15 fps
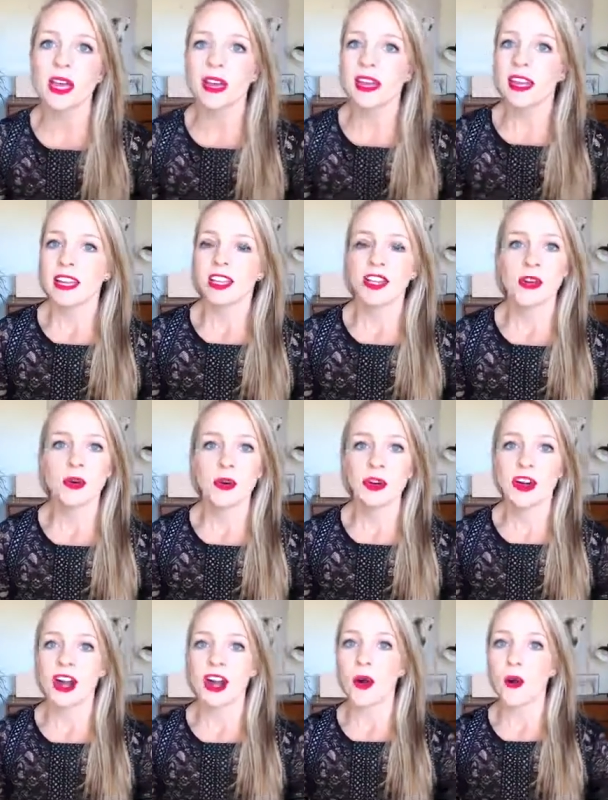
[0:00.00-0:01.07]

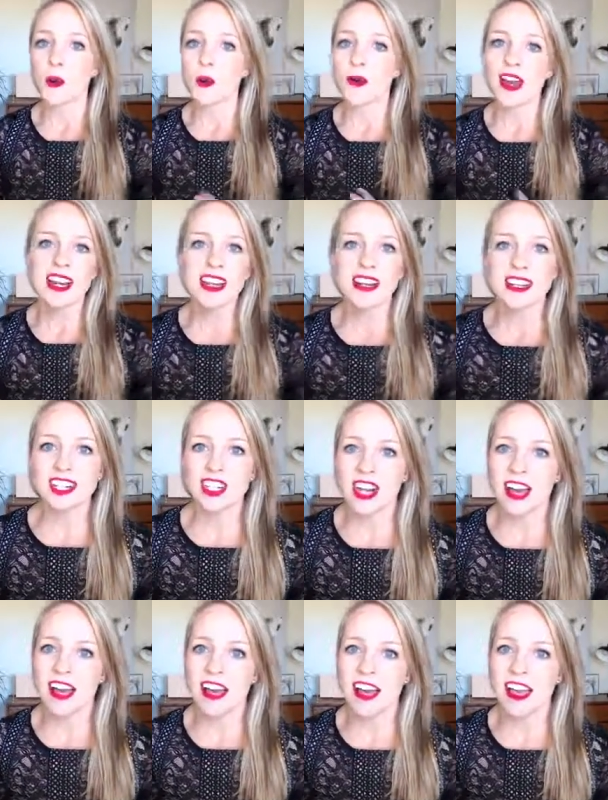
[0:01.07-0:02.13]
You're ready to
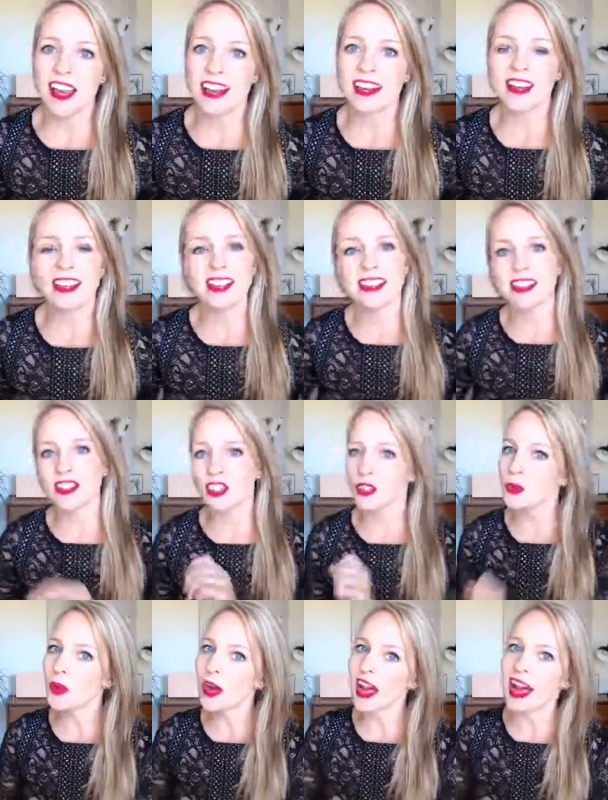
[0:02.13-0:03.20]
shine, do a
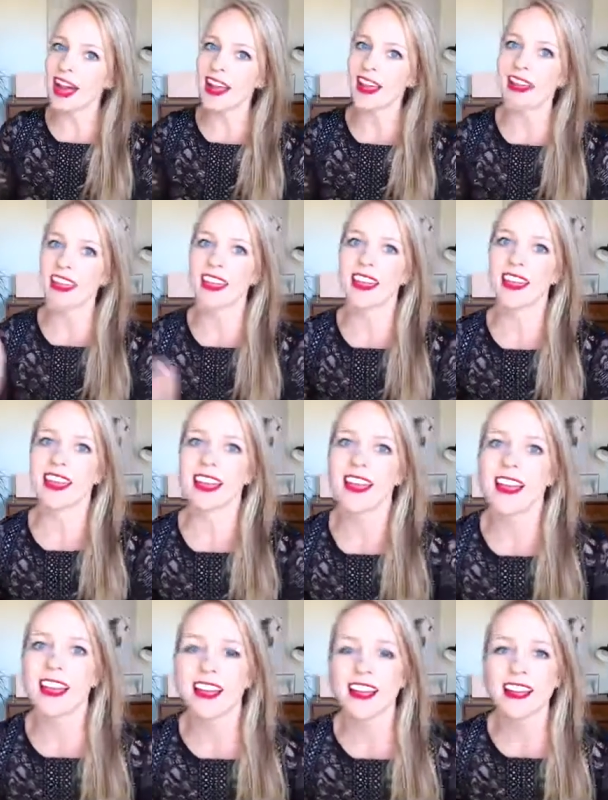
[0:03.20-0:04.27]
high kick,
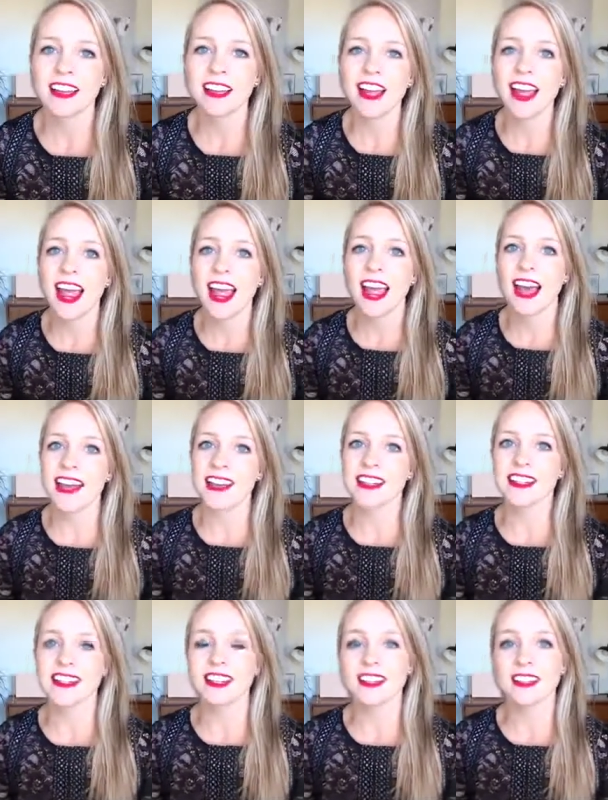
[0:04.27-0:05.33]
and
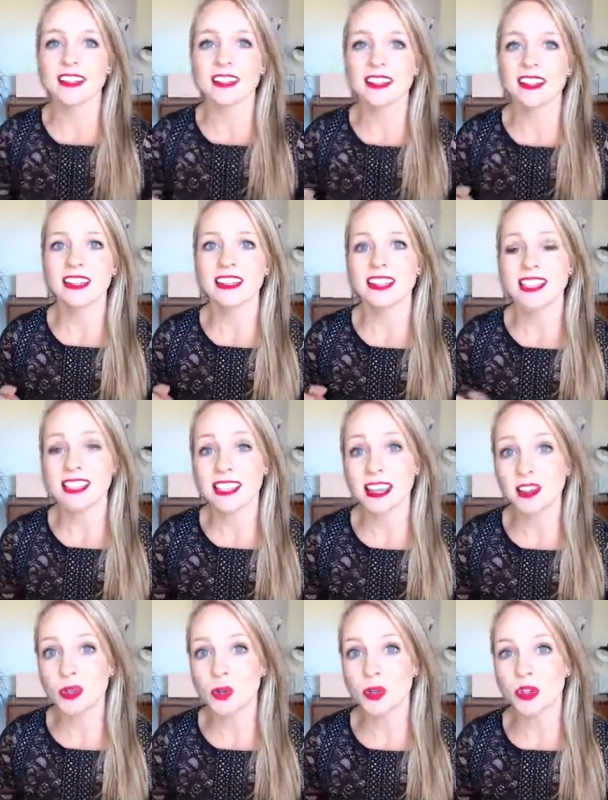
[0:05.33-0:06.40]

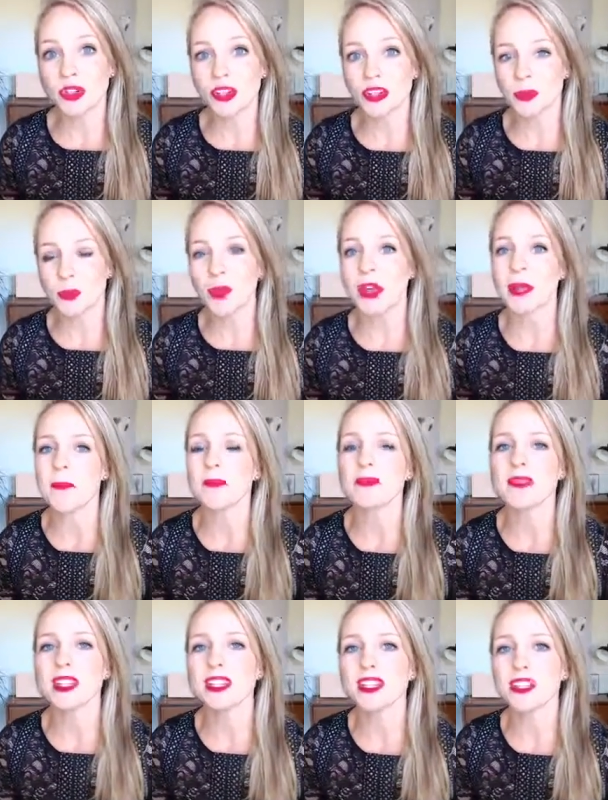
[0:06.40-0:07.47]
schedule your deploy.
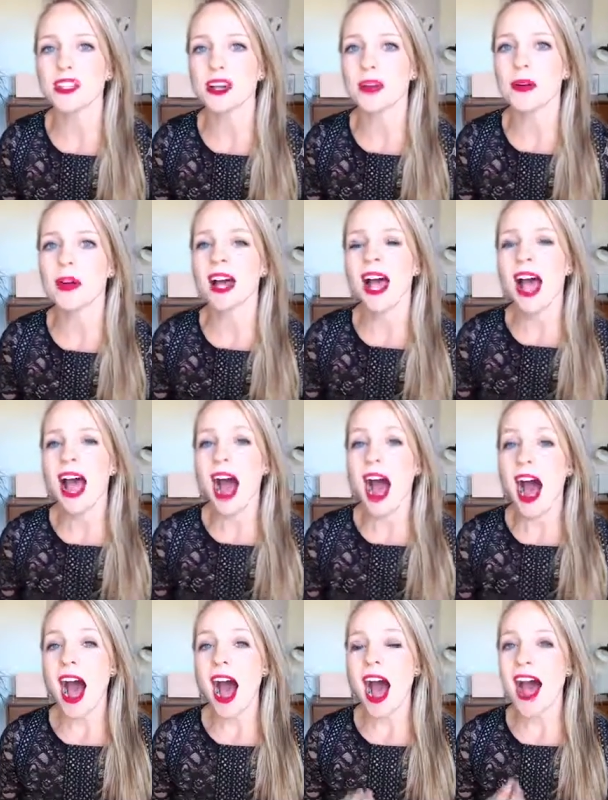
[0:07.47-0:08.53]
So
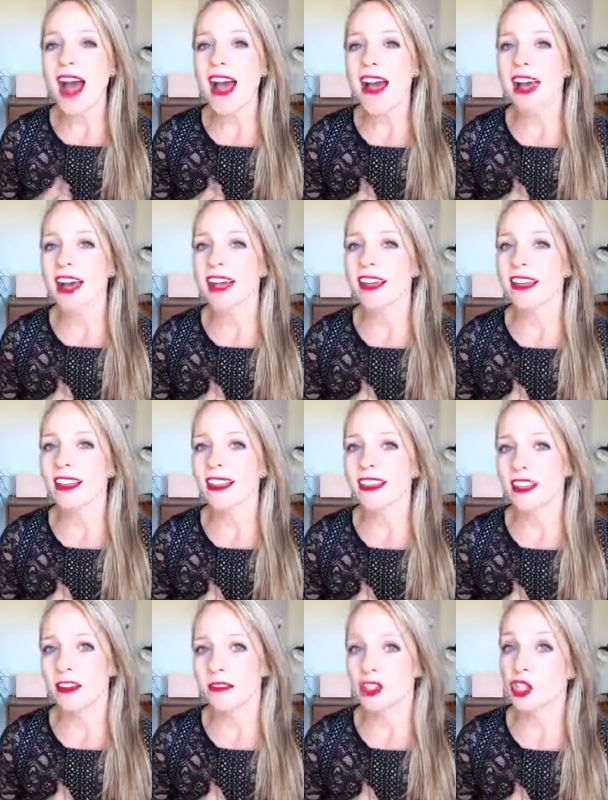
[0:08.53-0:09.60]
I
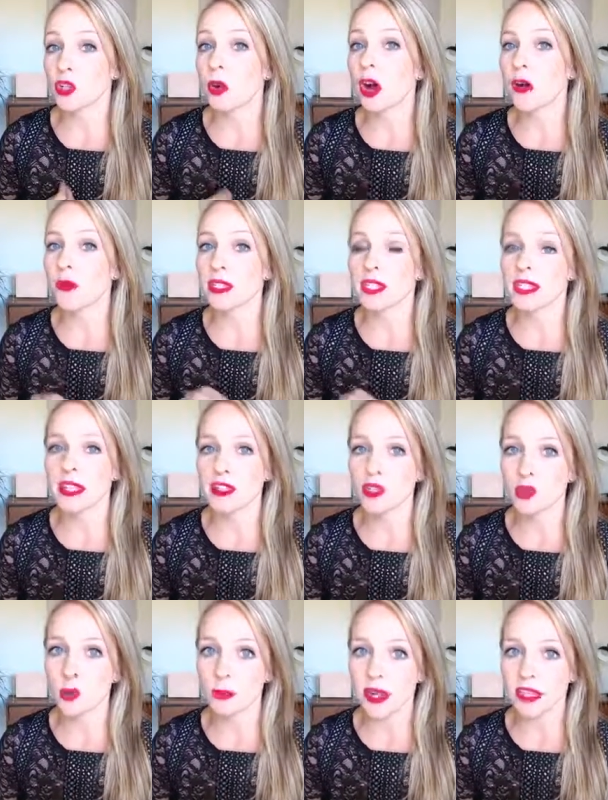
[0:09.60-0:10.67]
love to always schedule
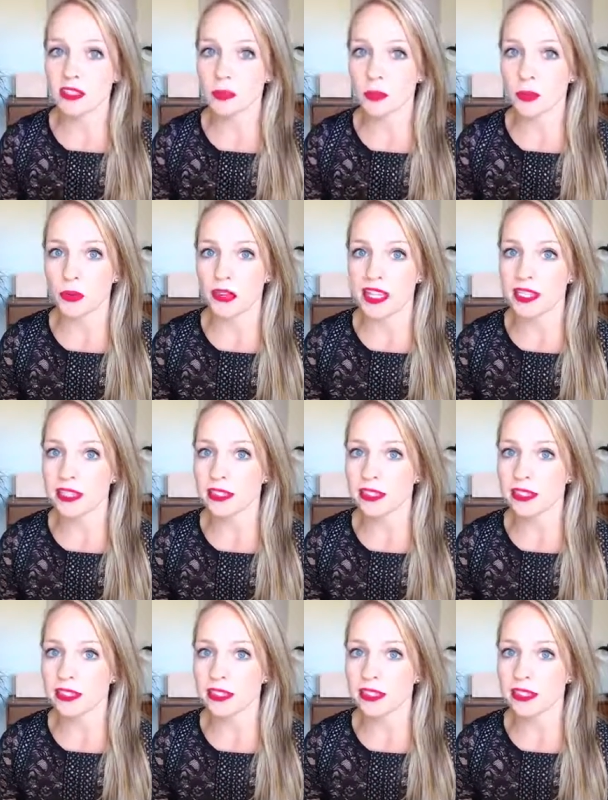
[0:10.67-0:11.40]
my deploys.